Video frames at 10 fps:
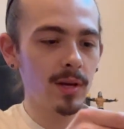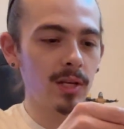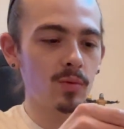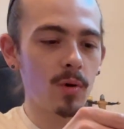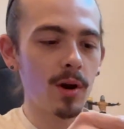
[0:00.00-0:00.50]

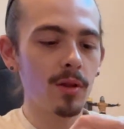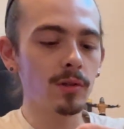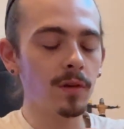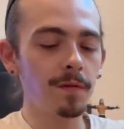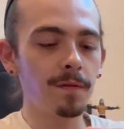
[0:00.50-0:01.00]
one of
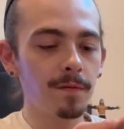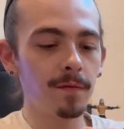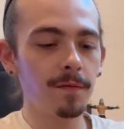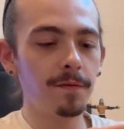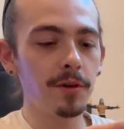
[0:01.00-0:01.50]
those
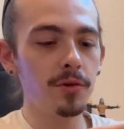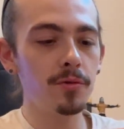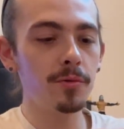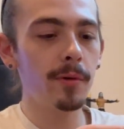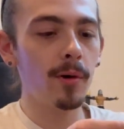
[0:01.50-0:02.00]

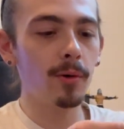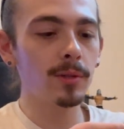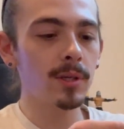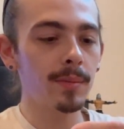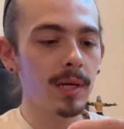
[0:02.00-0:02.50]
few
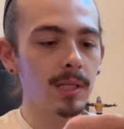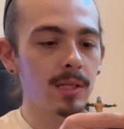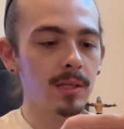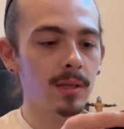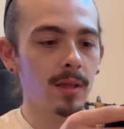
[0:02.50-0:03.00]

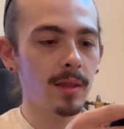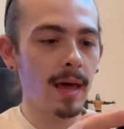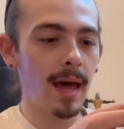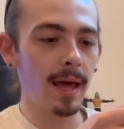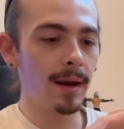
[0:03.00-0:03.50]
Ultimates
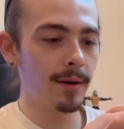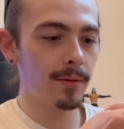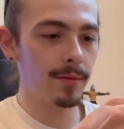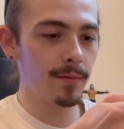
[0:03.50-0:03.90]
that